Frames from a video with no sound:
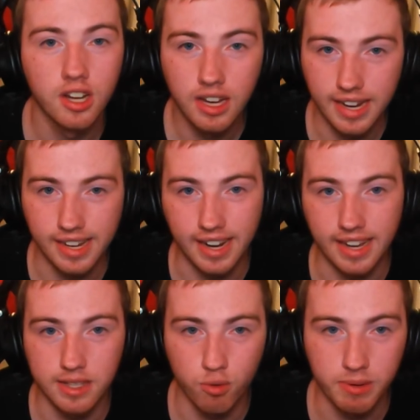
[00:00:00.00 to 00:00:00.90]
and
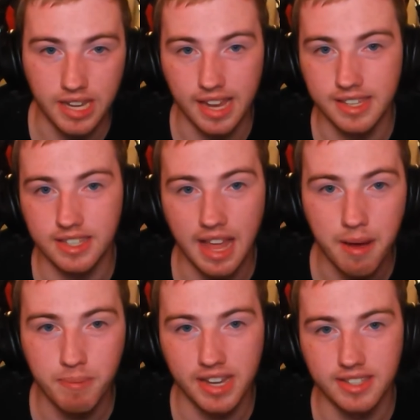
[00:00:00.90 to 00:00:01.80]
it will be a
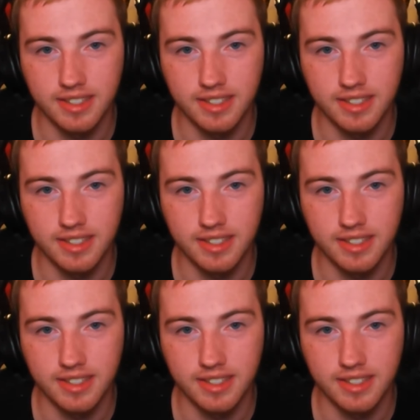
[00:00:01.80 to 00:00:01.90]
slot-based